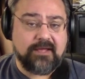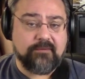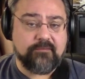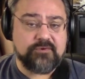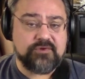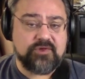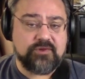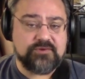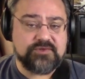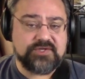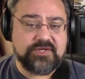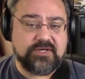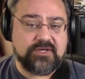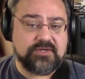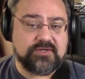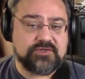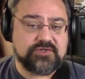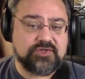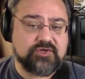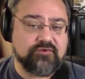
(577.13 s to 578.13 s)
I was using
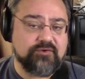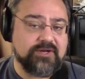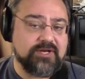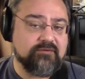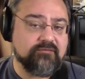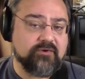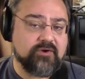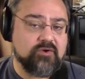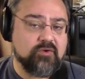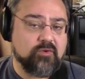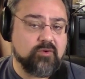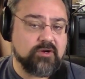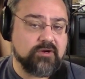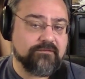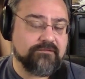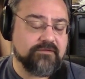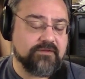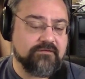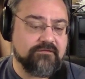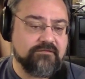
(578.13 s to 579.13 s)
a screen
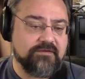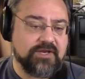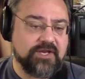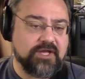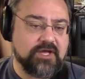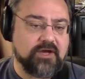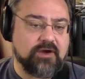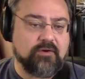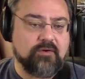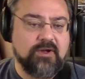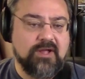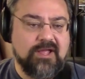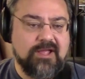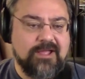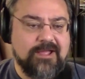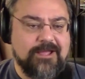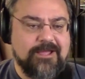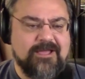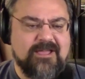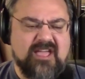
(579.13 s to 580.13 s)
recorder for the video,
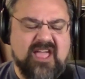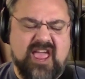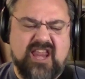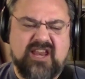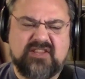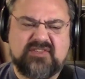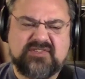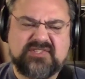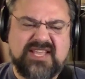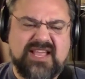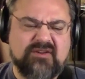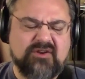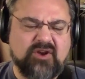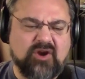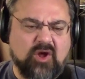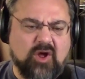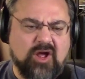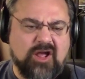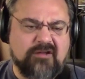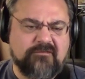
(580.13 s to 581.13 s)
and it
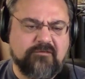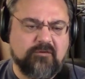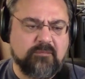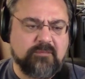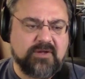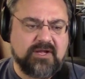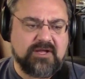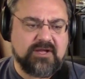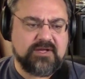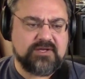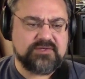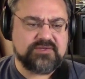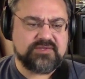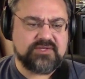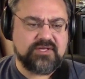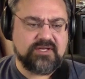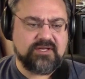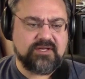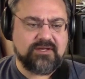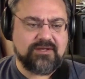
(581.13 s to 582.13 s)
sounded awful because
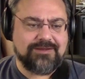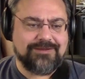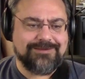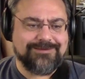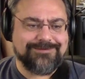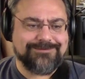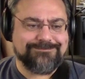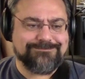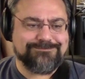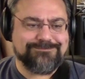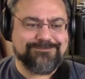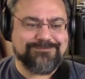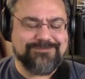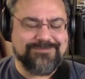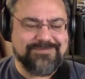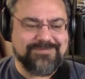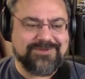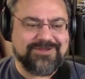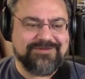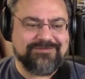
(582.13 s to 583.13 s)
believe
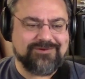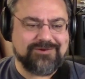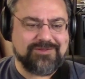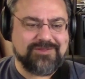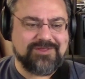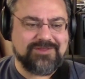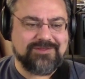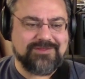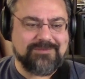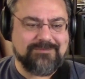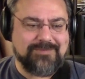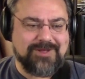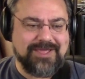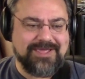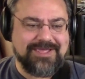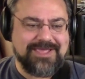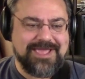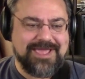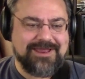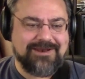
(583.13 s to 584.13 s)
it or not, the
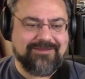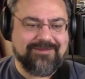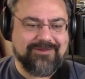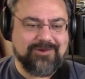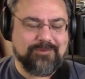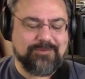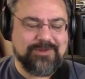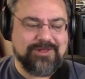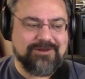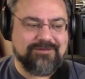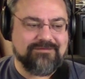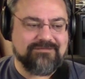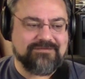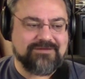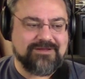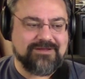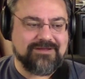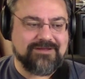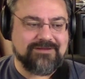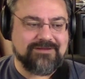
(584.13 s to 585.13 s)
mic had a little bit of,